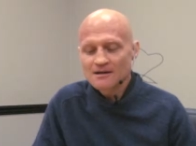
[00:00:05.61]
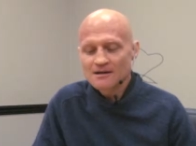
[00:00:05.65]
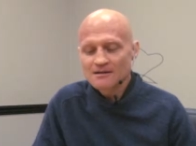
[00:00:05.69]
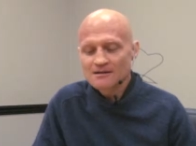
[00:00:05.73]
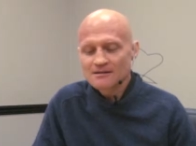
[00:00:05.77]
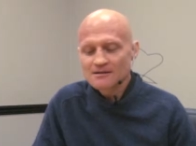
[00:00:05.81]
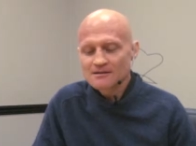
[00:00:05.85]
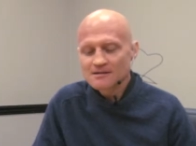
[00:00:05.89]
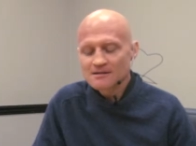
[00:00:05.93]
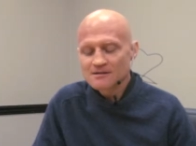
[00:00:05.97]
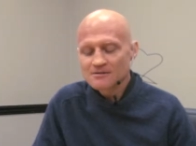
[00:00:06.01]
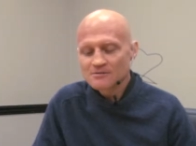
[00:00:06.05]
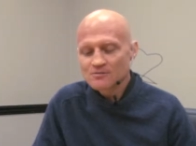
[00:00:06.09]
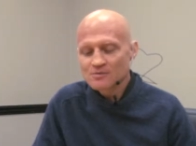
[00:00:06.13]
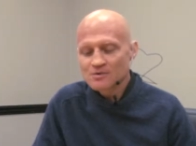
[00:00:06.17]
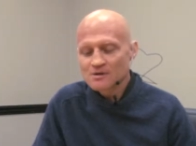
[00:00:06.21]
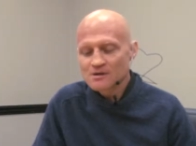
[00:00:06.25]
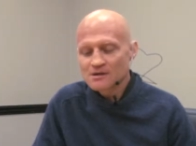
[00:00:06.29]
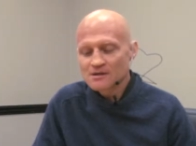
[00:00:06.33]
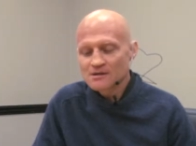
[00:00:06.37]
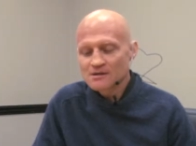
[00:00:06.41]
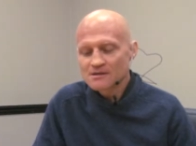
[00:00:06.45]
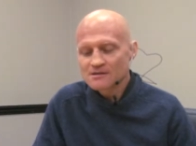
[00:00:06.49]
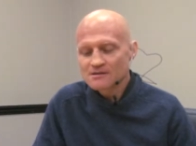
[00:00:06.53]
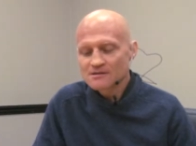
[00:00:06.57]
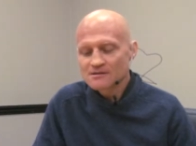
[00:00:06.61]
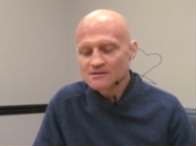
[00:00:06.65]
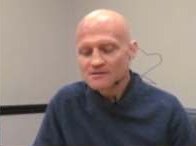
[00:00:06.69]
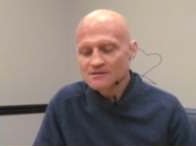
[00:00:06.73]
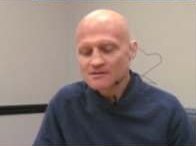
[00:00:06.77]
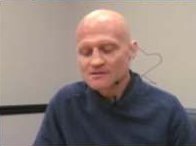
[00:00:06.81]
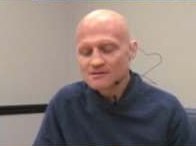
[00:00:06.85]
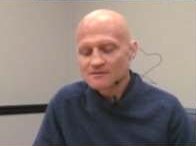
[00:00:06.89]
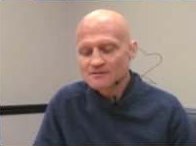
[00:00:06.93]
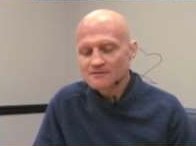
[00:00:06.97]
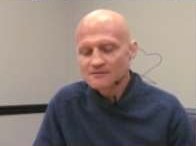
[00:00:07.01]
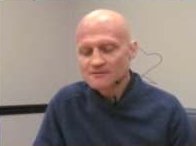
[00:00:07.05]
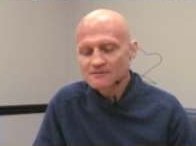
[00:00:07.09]
Uh, it
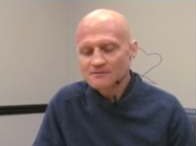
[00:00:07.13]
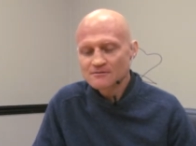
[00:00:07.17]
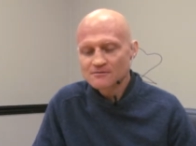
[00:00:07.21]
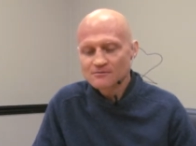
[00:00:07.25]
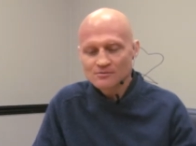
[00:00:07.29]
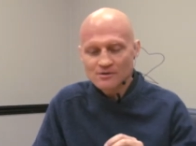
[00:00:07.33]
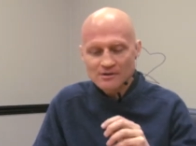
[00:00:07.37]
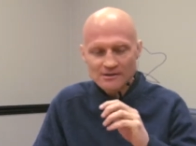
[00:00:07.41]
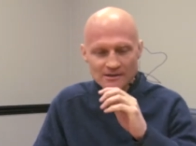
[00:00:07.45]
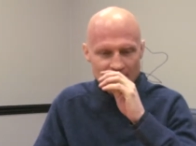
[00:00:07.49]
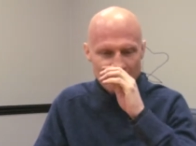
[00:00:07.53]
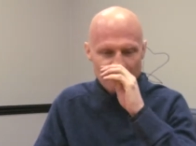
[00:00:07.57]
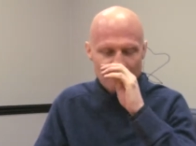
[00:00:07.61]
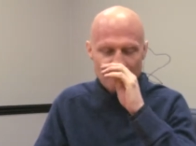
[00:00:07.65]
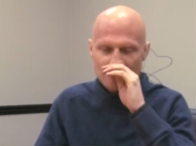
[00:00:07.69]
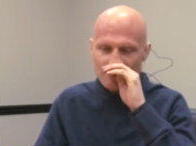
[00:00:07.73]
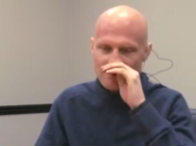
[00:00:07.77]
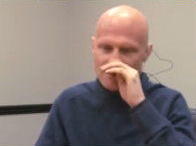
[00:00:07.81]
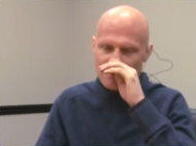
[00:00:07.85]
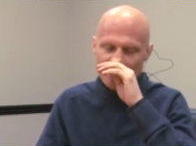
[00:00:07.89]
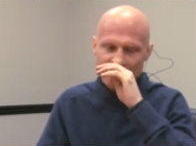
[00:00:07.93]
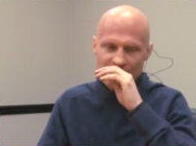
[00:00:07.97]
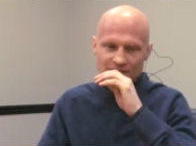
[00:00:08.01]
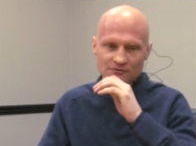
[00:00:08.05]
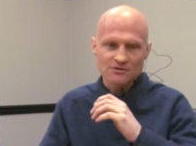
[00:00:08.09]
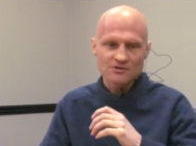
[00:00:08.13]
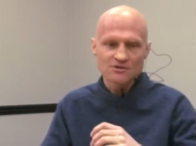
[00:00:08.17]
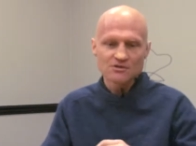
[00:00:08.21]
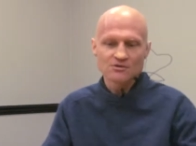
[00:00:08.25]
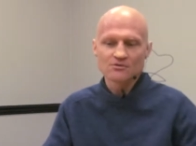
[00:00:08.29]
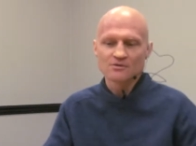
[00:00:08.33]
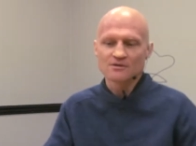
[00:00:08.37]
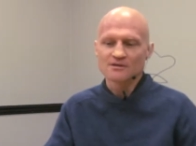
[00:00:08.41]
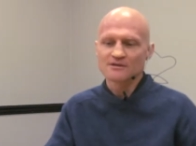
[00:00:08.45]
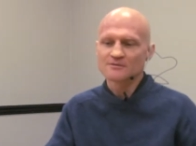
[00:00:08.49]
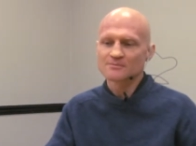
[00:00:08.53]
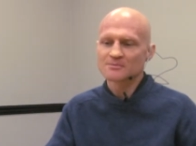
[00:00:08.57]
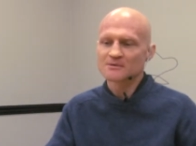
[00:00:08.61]
was really kind of
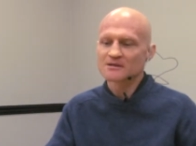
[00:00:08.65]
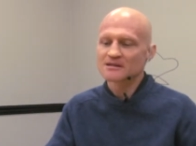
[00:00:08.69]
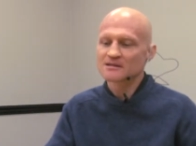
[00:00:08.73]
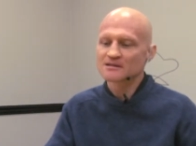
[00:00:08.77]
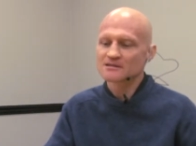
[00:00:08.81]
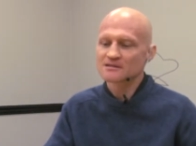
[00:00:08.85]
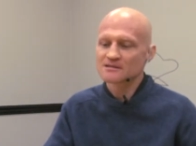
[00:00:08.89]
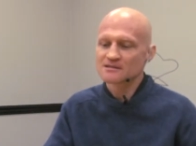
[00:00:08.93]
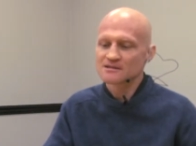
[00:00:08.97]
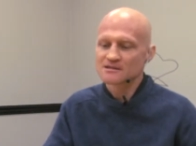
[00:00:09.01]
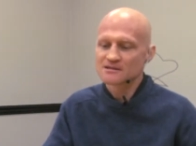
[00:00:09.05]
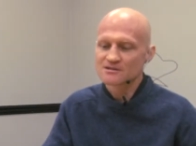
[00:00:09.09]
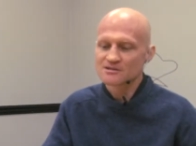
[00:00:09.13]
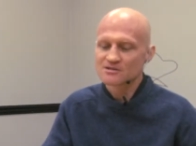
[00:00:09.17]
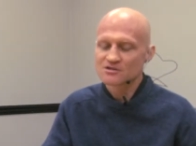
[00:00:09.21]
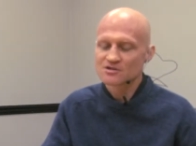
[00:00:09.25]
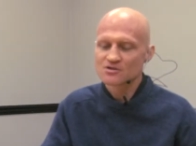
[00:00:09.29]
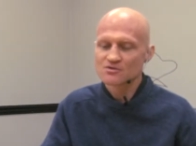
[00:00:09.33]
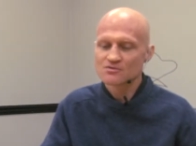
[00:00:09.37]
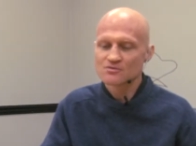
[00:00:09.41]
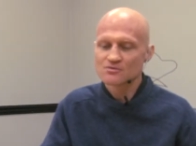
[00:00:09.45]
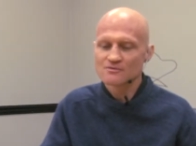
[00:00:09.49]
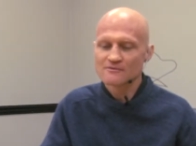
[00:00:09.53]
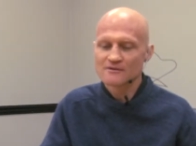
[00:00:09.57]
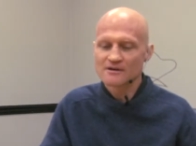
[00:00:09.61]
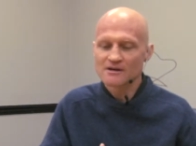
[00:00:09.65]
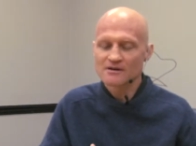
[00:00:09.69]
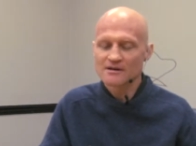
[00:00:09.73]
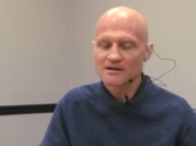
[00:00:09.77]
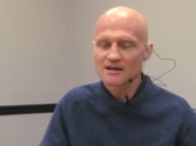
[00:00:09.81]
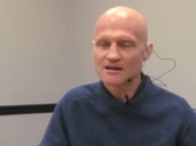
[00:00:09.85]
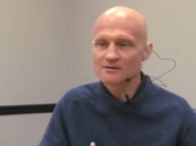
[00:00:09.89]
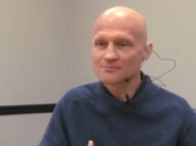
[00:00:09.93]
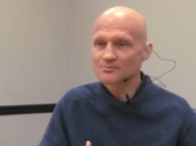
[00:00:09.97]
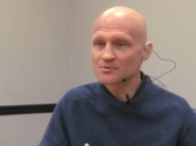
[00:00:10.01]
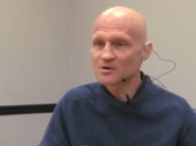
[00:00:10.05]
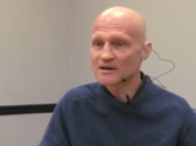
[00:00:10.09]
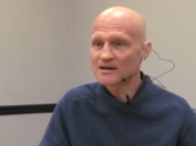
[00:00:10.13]
fortuitous because these two very
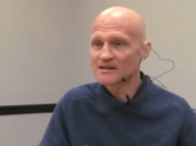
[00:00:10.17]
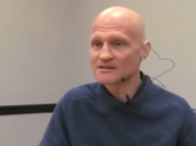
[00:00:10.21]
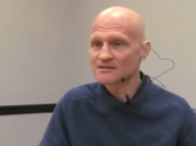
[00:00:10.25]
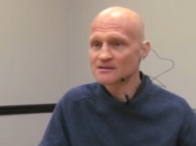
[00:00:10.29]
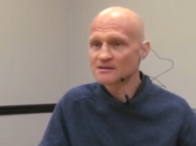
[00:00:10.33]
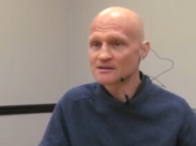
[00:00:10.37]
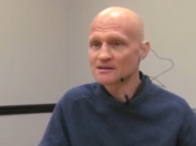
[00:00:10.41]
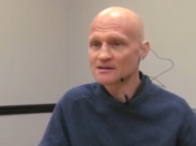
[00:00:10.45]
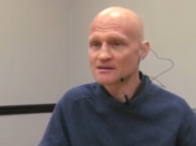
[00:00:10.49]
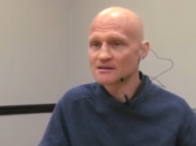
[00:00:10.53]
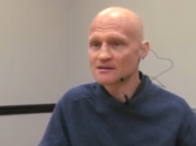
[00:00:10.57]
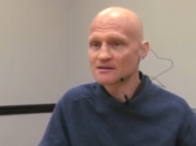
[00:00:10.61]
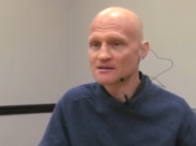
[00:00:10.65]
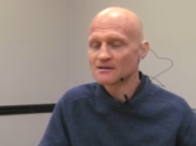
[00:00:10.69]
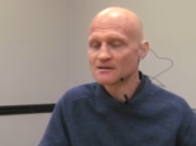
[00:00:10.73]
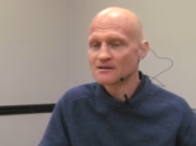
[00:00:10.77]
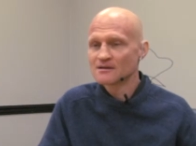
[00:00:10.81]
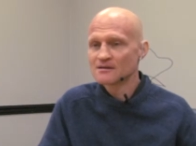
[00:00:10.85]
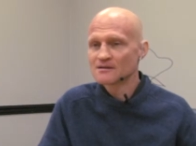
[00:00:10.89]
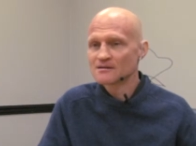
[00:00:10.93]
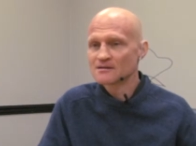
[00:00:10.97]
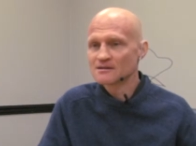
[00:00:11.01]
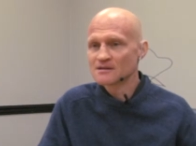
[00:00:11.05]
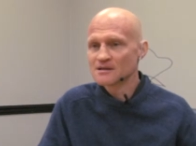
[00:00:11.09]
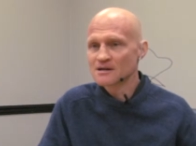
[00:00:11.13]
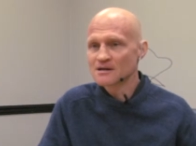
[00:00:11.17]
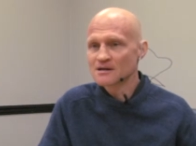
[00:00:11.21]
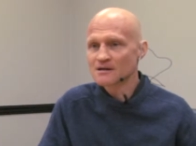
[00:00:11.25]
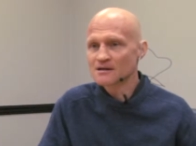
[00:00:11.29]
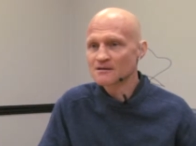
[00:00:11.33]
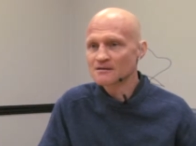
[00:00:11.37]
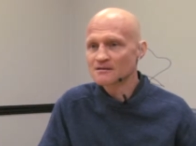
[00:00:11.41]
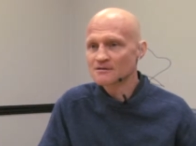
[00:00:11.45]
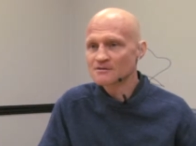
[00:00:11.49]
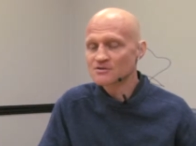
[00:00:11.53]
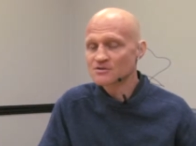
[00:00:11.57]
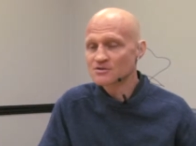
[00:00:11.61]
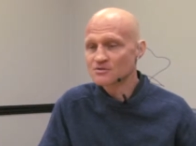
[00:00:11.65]
enterprising
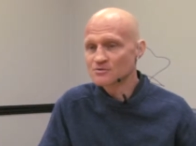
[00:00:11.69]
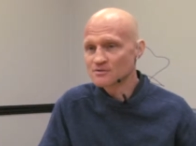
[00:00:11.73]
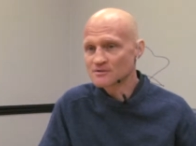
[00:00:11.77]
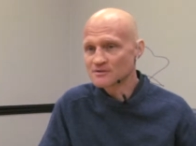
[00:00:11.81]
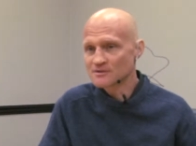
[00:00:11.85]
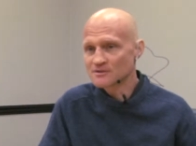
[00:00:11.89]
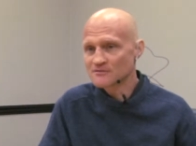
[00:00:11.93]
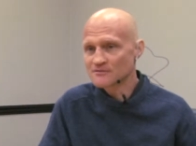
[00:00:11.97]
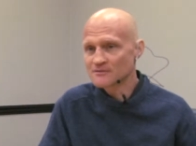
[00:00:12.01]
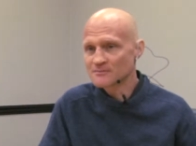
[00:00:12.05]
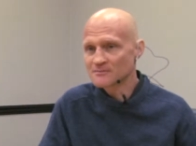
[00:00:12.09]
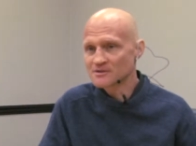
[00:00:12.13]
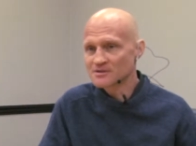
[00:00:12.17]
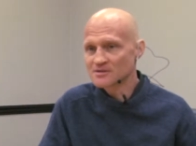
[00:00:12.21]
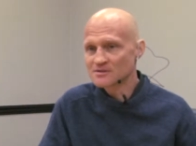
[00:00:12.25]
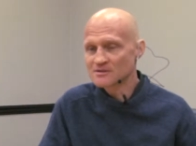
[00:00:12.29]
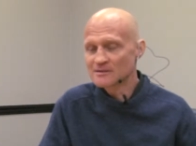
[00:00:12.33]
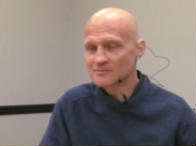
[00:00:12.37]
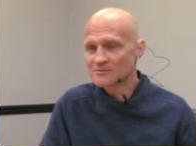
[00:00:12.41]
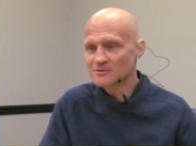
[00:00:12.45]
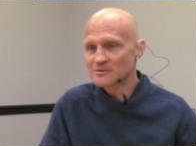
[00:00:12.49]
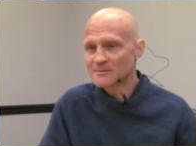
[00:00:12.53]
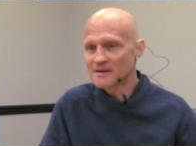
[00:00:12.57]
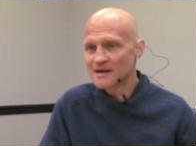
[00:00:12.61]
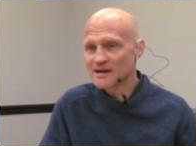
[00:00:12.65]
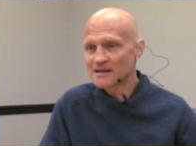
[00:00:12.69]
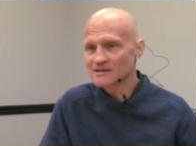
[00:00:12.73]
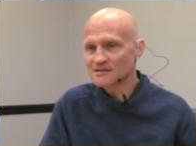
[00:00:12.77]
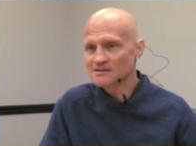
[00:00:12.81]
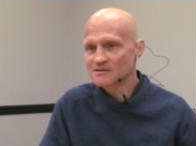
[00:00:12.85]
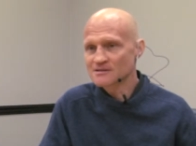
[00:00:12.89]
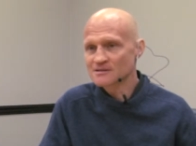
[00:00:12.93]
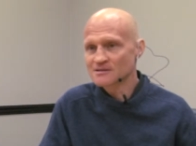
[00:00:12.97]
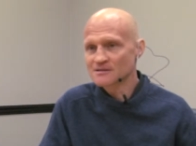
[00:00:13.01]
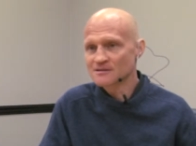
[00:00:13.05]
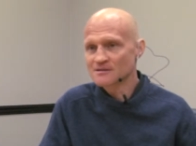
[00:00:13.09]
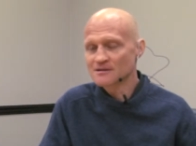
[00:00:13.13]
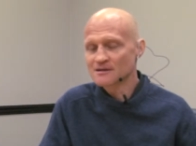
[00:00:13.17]
young students from the
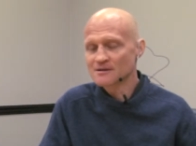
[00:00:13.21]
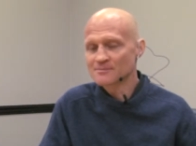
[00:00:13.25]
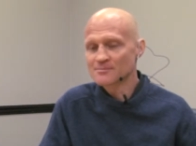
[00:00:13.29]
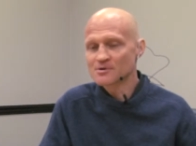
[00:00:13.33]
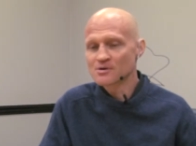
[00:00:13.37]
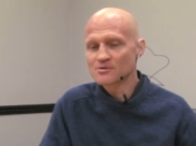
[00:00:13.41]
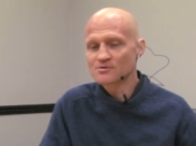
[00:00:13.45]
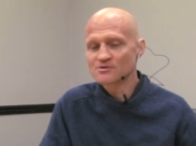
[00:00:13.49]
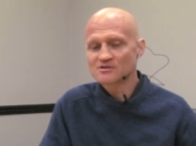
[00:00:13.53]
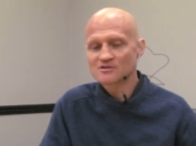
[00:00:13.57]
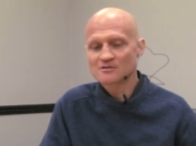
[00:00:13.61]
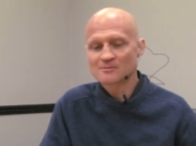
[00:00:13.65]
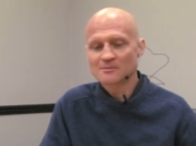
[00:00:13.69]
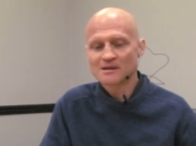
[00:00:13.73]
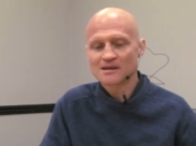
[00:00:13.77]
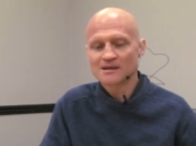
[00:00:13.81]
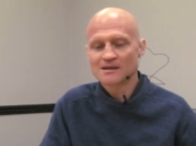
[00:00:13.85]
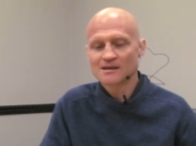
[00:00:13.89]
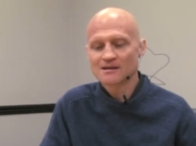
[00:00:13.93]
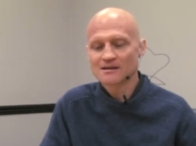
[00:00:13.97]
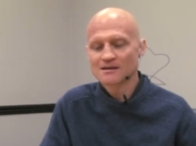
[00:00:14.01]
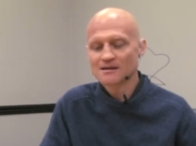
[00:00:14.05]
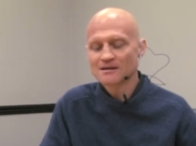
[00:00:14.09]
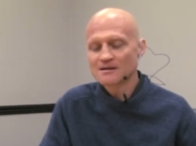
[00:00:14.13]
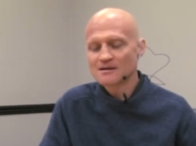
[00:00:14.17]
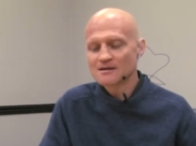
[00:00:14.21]
UW-Madison approached me